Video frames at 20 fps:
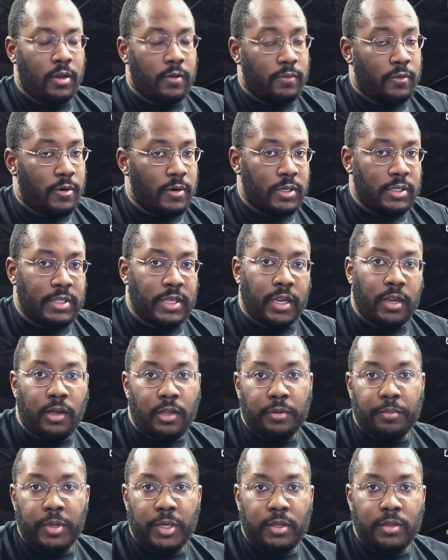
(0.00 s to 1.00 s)
Of course, that
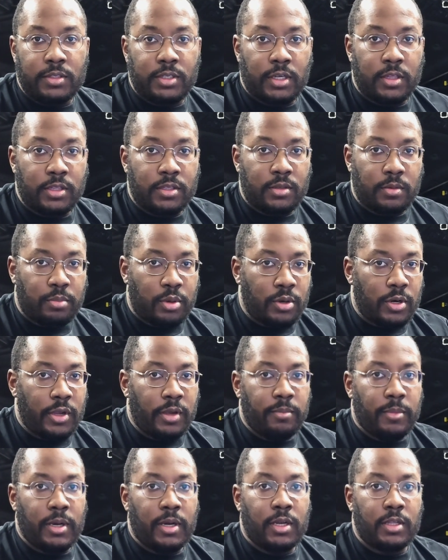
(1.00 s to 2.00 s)
all depends on the
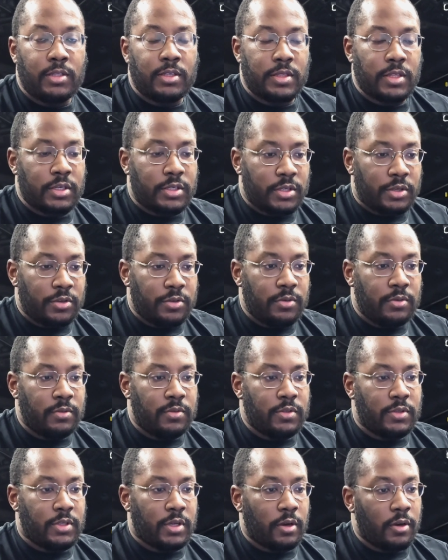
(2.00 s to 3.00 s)
supporting mods and the
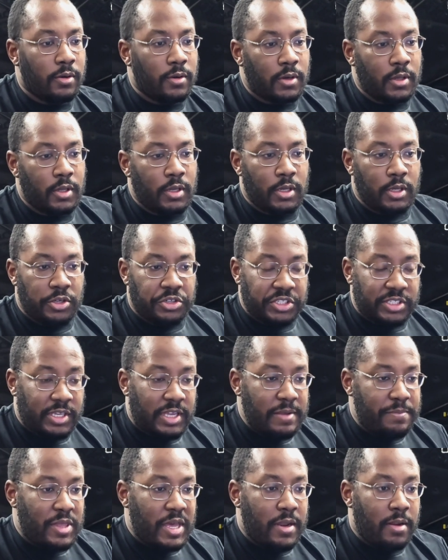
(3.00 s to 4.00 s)
tune. So just
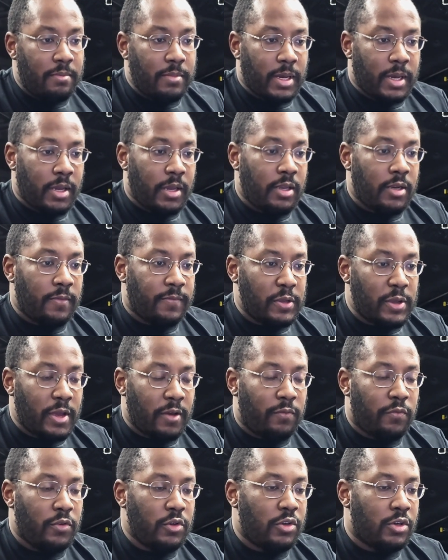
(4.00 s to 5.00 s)
keep that in mind. If you
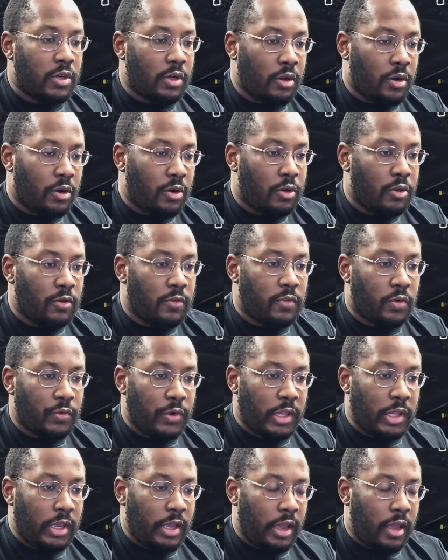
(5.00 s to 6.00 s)
have future goals for
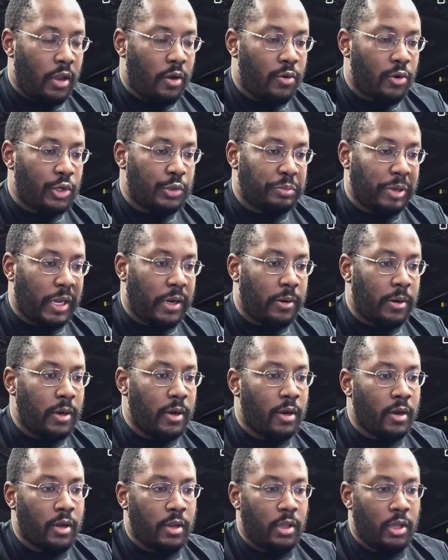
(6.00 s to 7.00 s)
really high
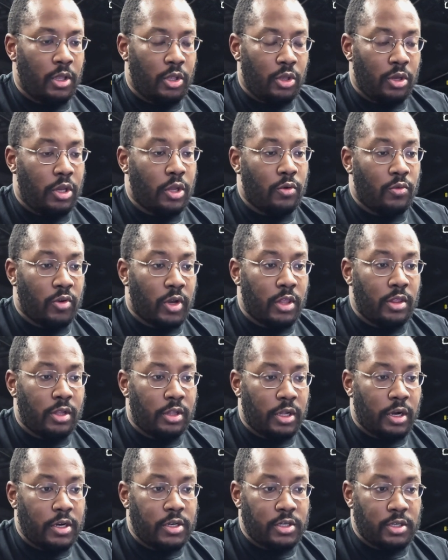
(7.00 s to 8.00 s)
horsepower, you can run
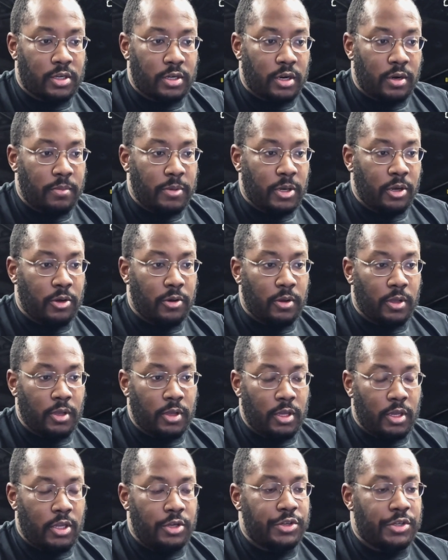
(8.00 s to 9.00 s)
the larger turbo
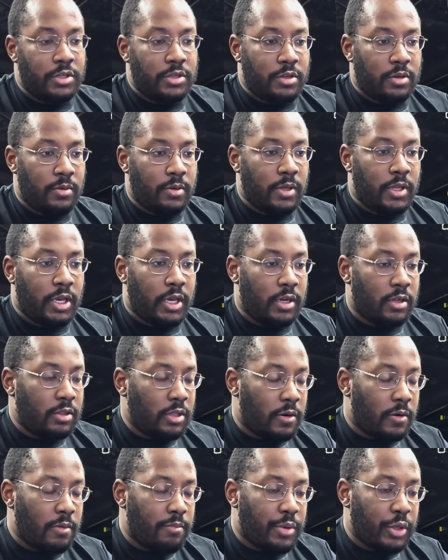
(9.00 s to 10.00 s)
and just tune it at a
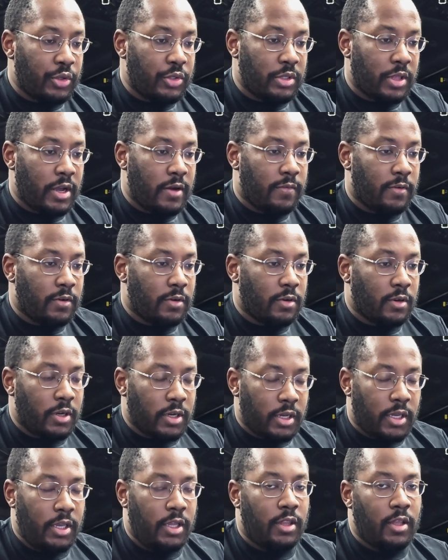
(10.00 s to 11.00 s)
lower boost
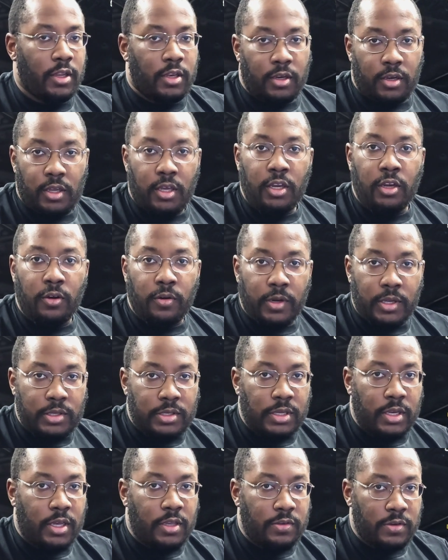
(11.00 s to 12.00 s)
level and then
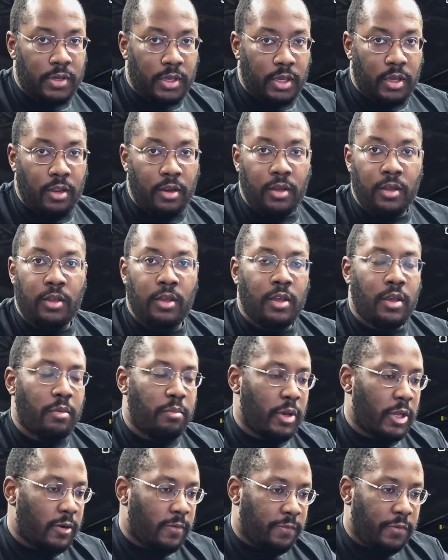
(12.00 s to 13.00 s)
increase it as you get
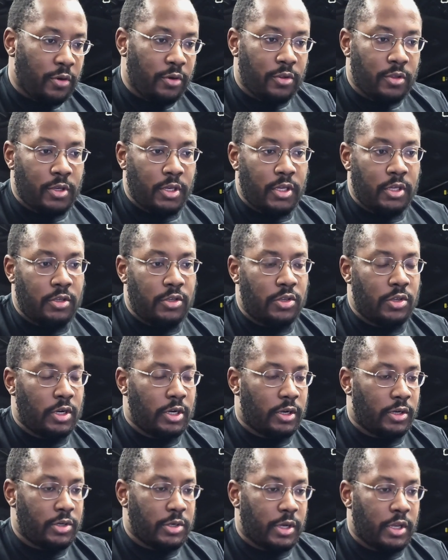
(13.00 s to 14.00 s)
better fueling,
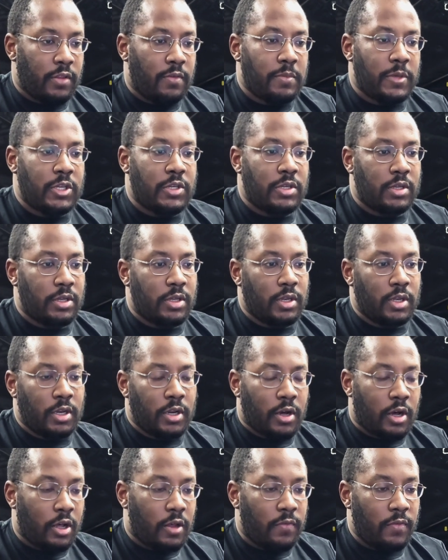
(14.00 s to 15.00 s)
stronger transmission,
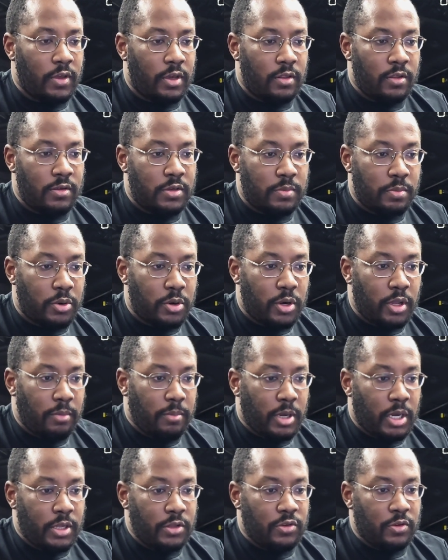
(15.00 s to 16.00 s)
and all of the other
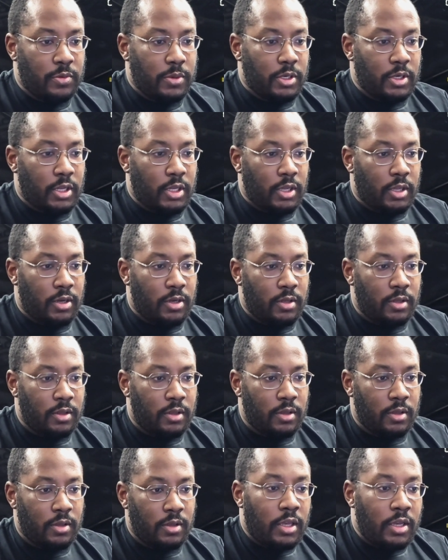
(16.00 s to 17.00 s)
supporting mods you would need.
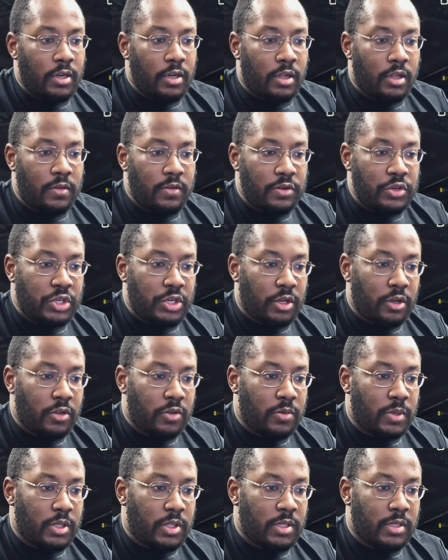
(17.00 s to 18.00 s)
And then it also
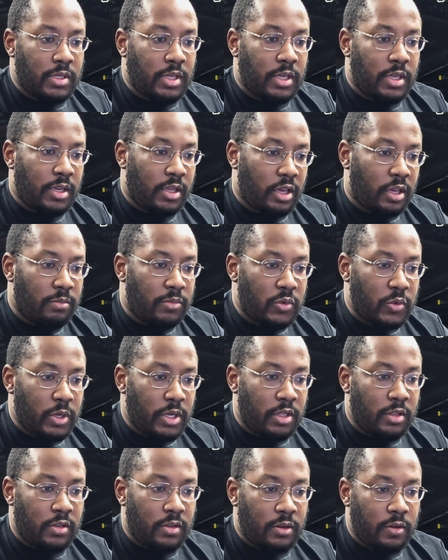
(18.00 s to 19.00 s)
shows what this kit comes
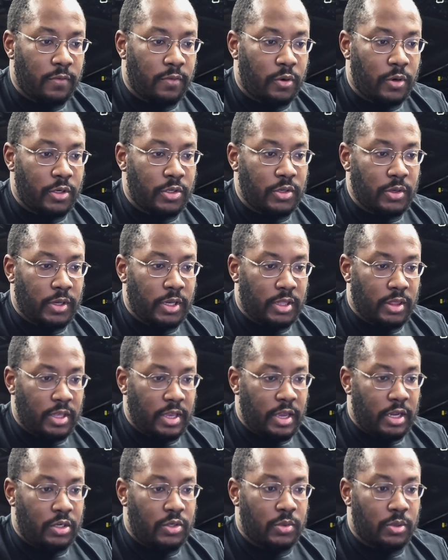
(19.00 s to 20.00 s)
with. So, of course, you get
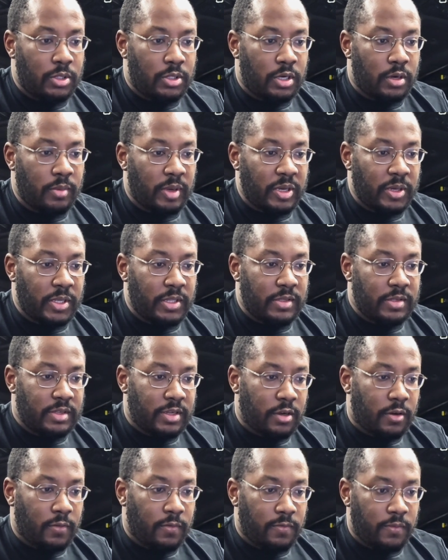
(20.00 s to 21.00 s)
the actual turbo
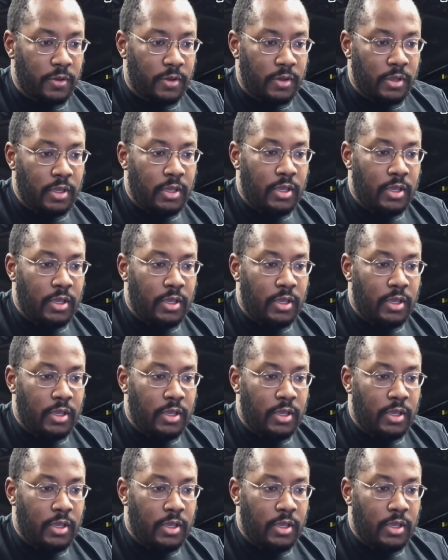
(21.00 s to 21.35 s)
itself.